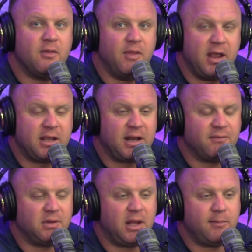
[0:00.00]
They can
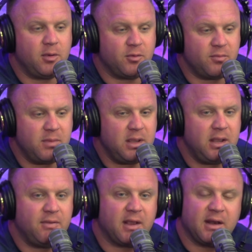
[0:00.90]
have alignment with
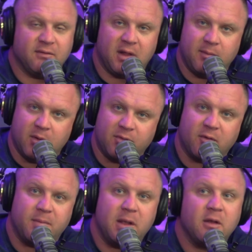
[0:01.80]
me. They can have alignment with
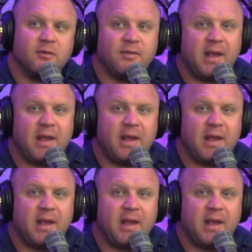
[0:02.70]
their peers,